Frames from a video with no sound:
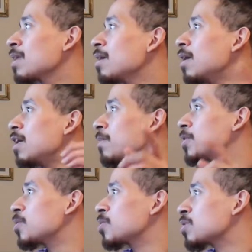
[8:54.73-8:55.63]
Um, a
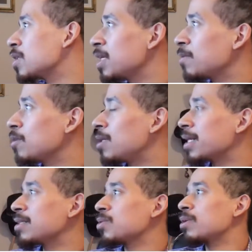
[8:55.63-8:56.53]
user is unable to log
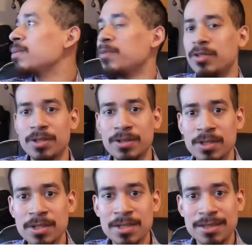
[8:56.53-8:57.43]
into a computer.
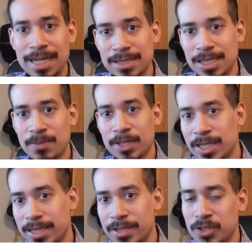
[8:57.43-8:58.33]
That's
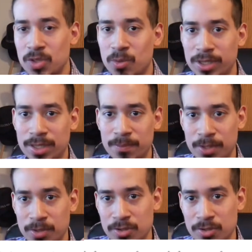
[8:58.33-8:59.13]
typically an issue where the computer